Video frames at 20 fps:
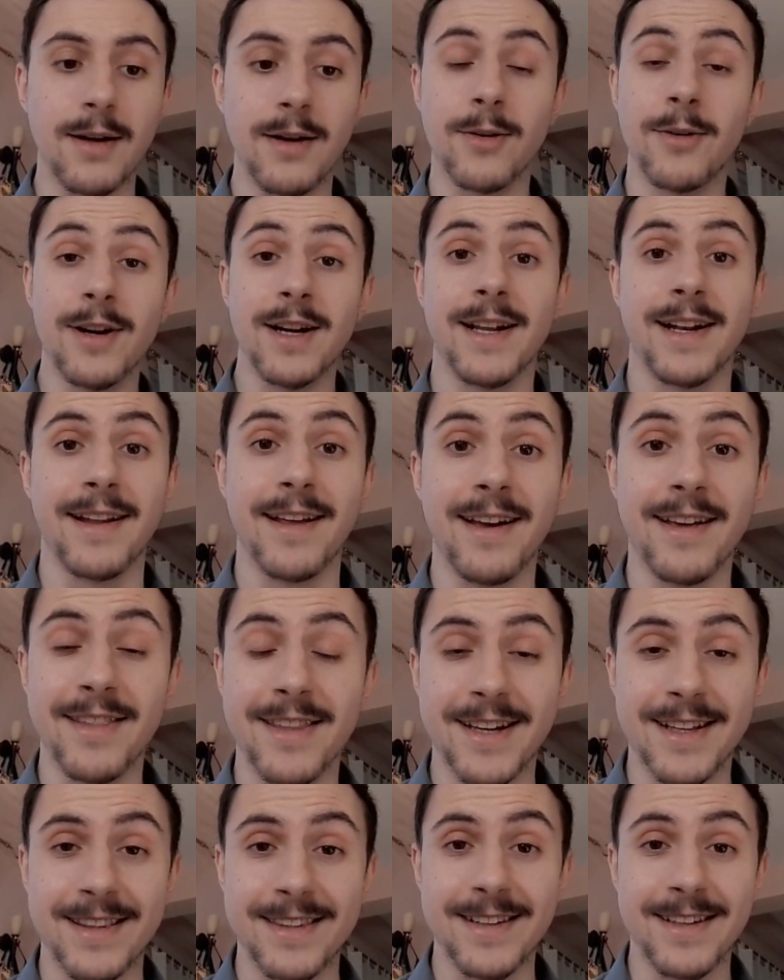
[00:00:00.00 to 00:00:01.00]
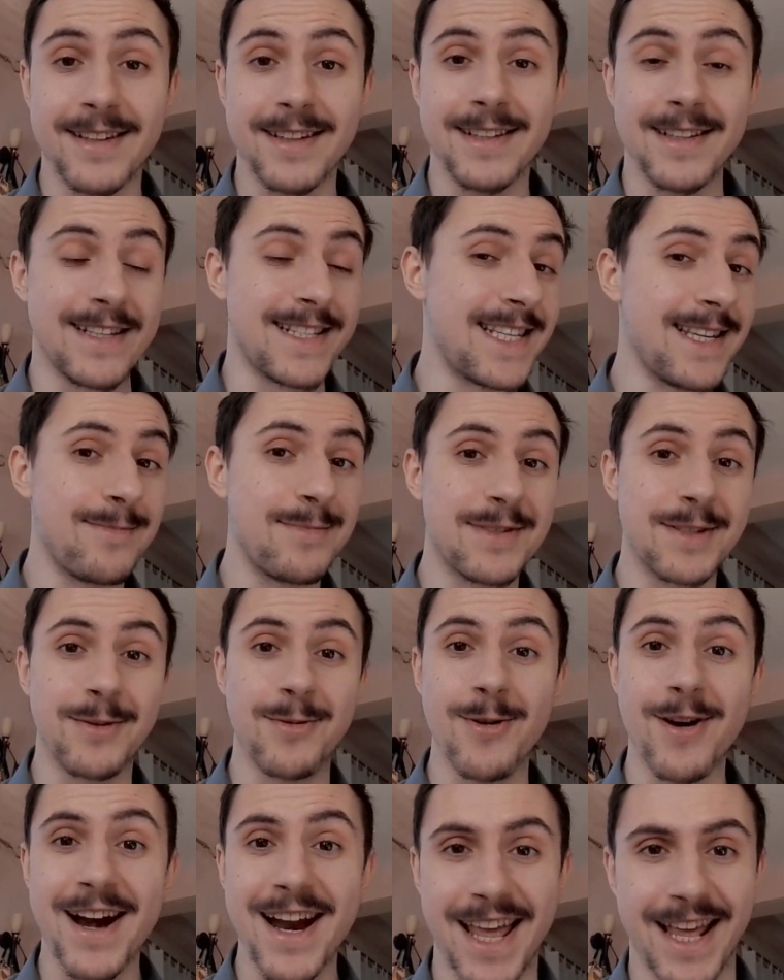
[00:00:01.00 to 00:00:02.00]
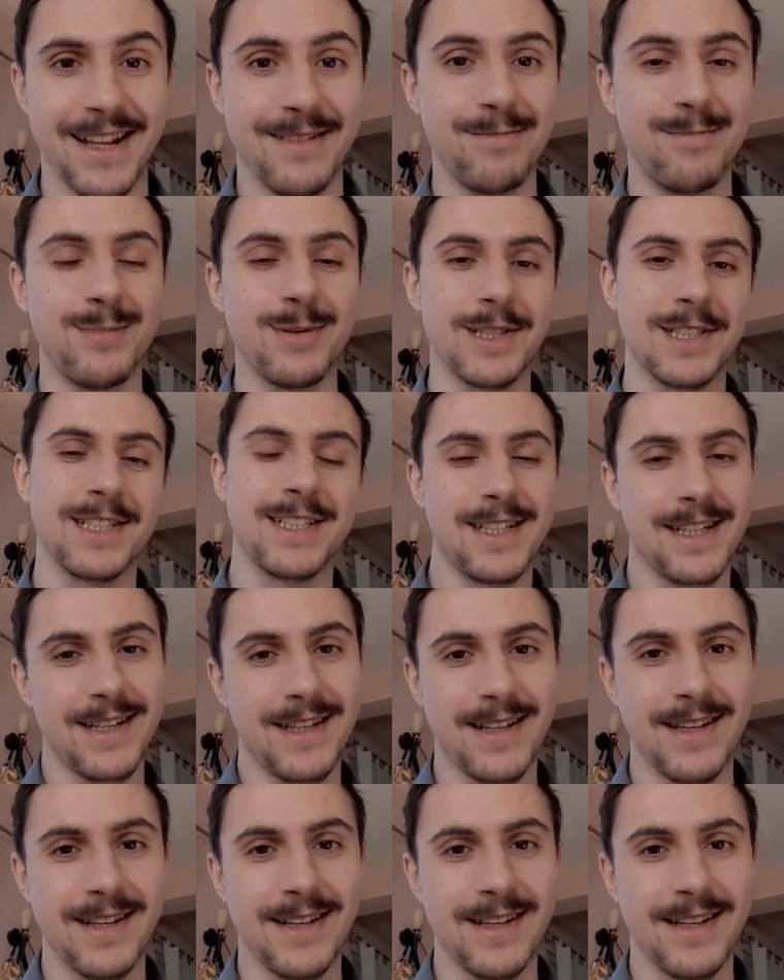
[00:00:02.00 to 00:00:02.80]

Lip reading: Alright, that seems great, but